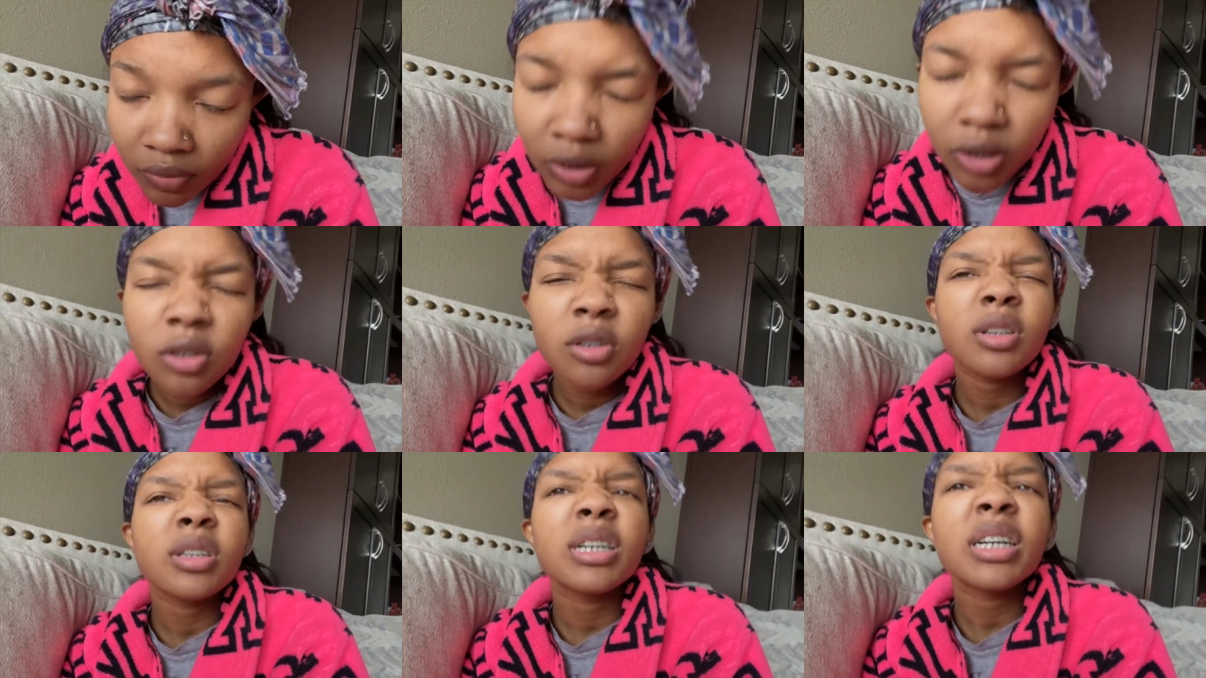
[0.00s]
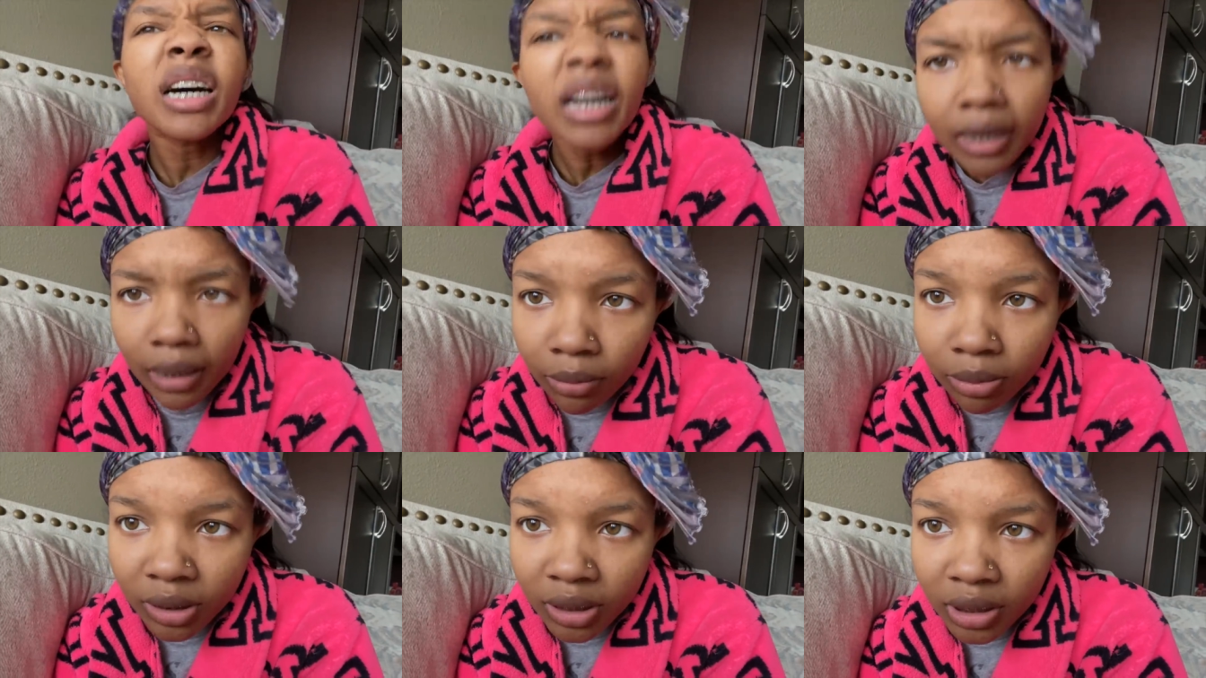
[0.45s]
video
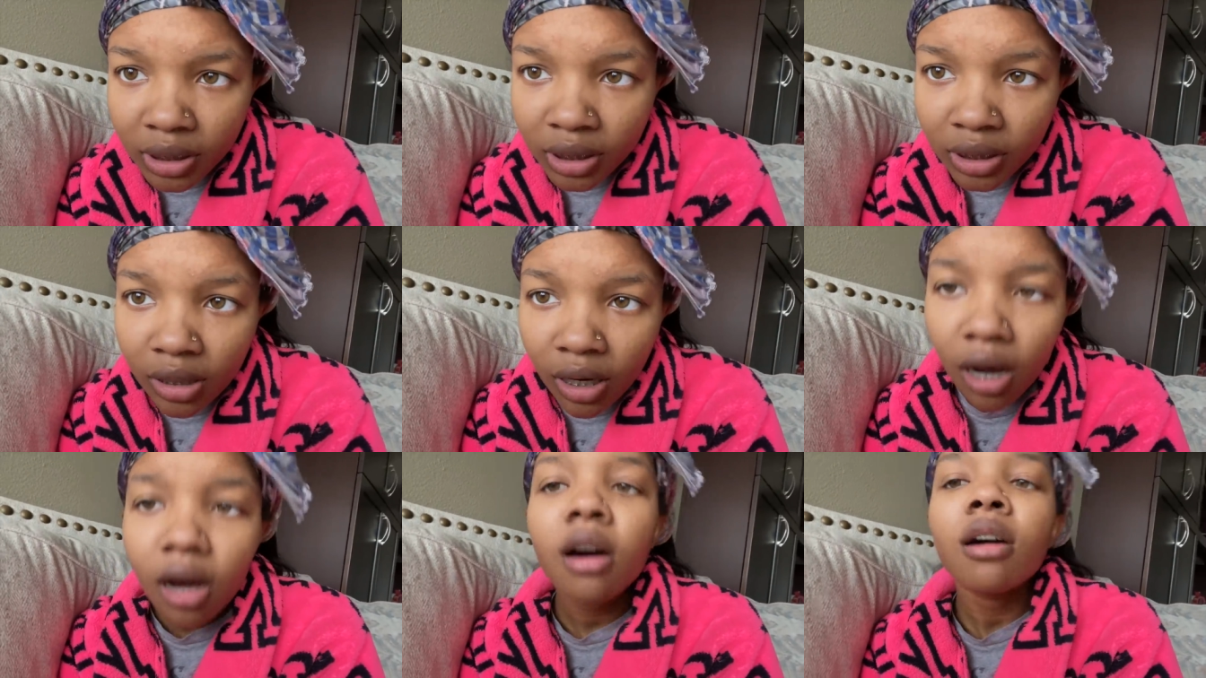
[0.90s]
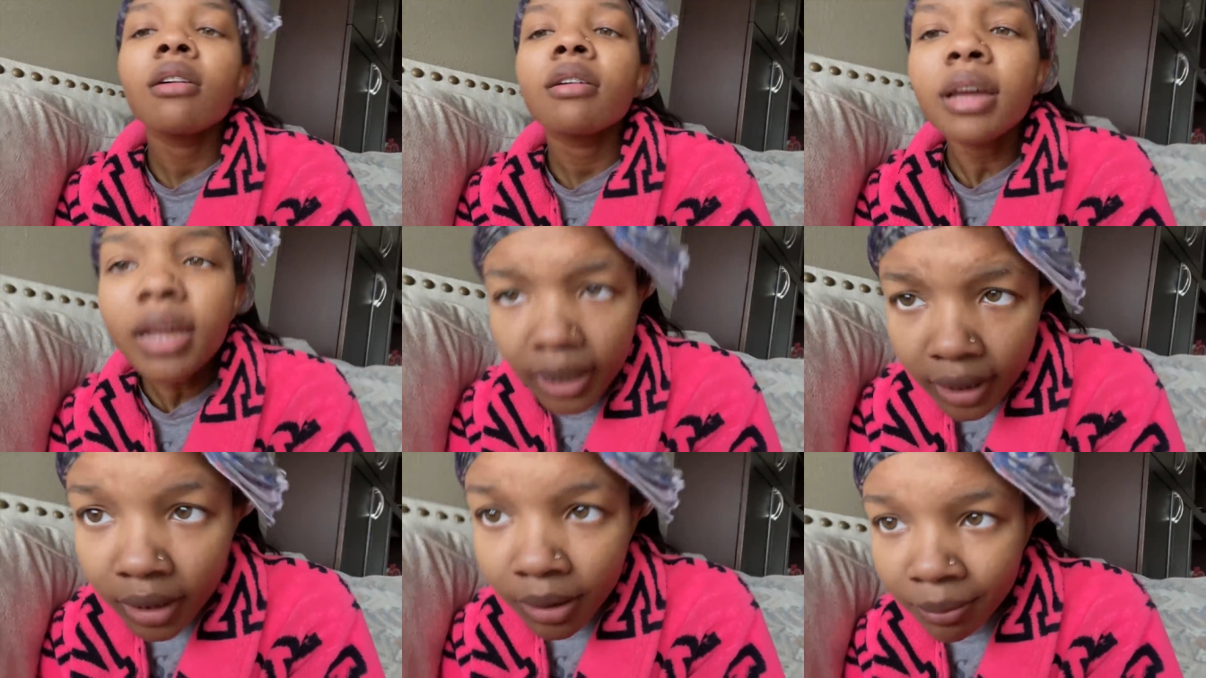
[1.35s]
i will see y'all in a